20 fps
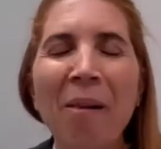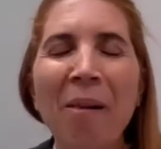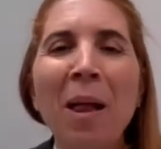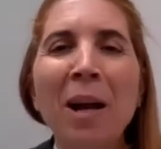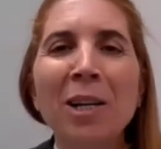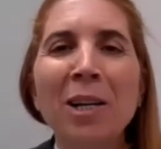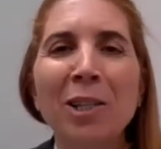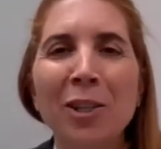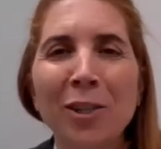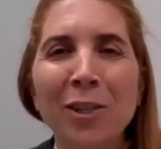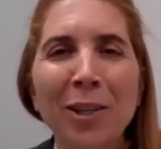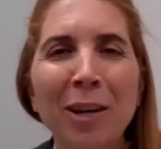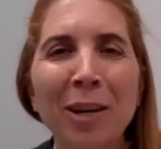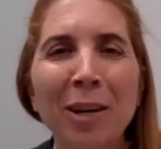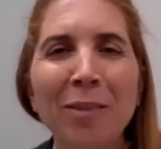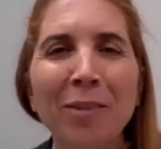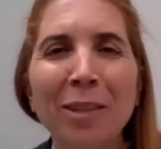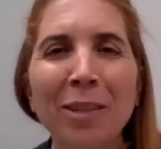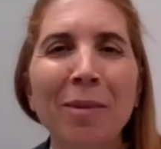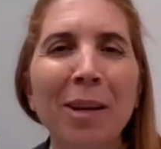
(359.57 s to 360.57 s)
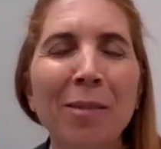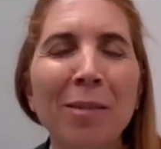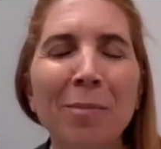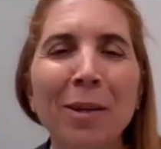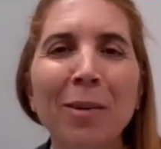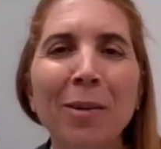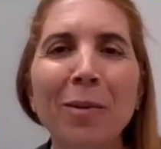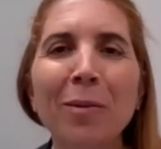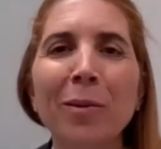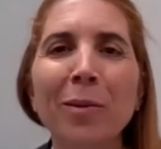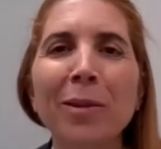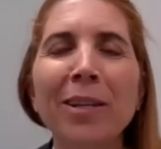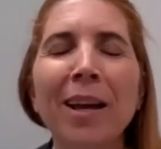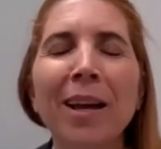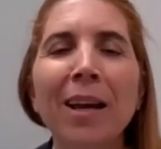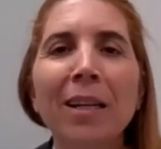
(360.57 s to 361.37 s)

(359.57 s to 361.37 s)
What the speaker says: Sustainable Development Goals.